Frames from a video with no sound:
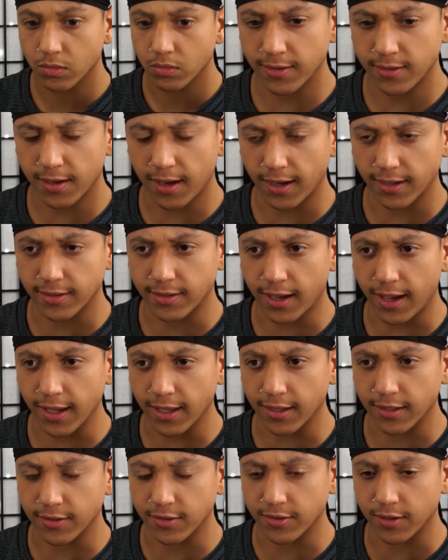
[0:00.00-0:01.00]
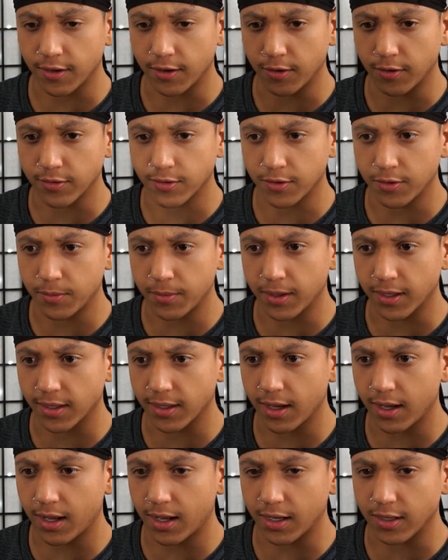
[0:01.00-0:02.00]
Anti-Titan shells, oh my
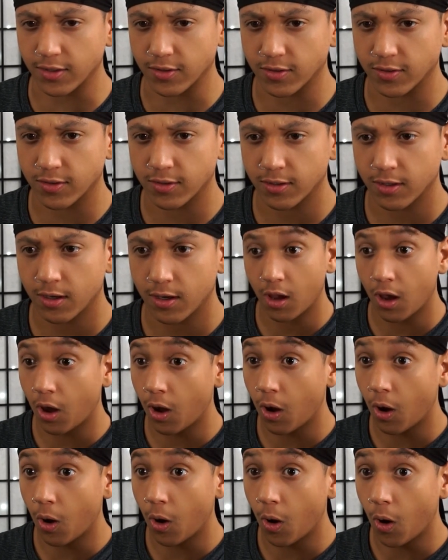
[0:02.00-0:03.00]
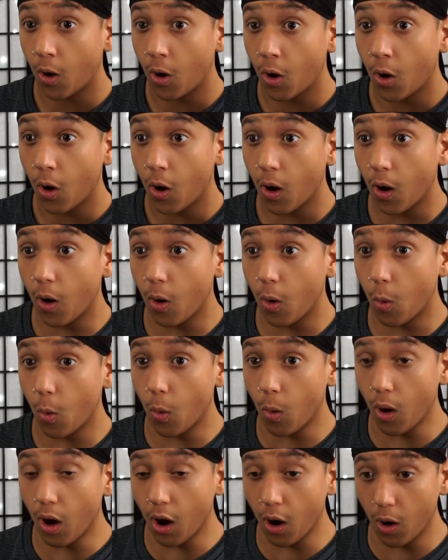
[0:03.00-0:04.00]
gosh.
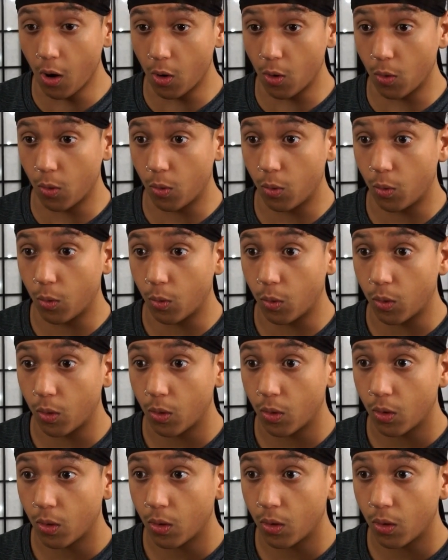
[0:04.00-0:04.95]
Whoa!